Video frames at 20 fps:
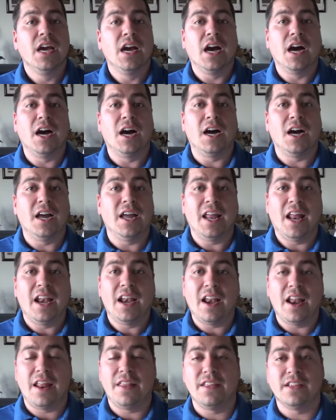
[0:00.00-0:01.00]

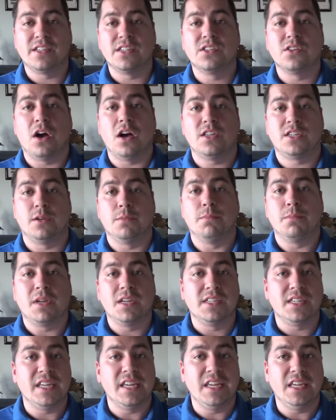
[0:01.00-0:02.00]
And this is awesome
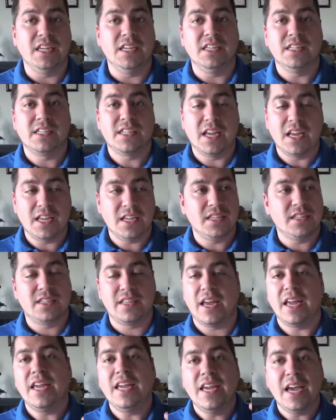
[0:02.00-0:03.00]
because he says
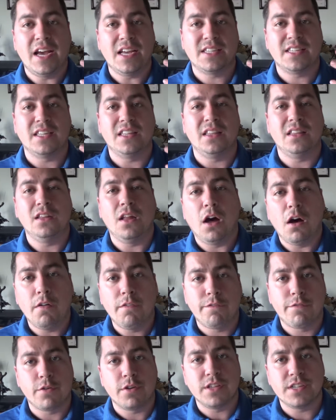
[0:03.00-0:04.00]
that he has a
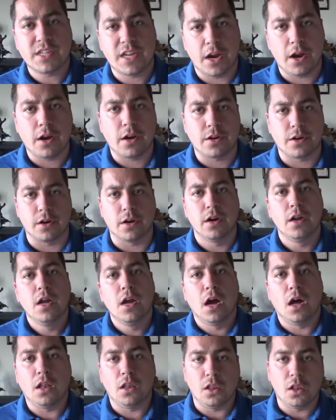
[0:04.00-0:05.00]
love for this character,
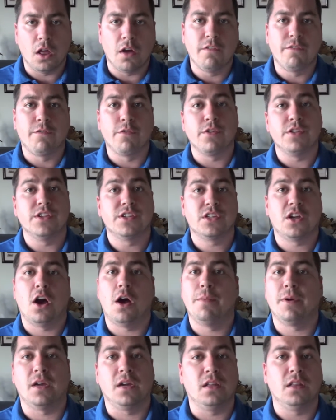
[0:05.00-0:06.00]
a love for this
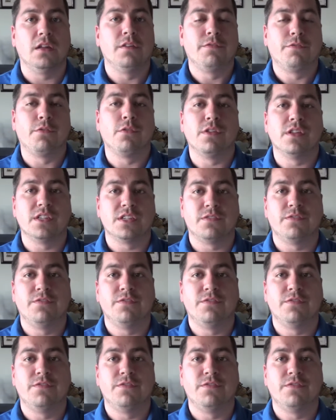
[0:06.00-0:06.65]
comic, a love for this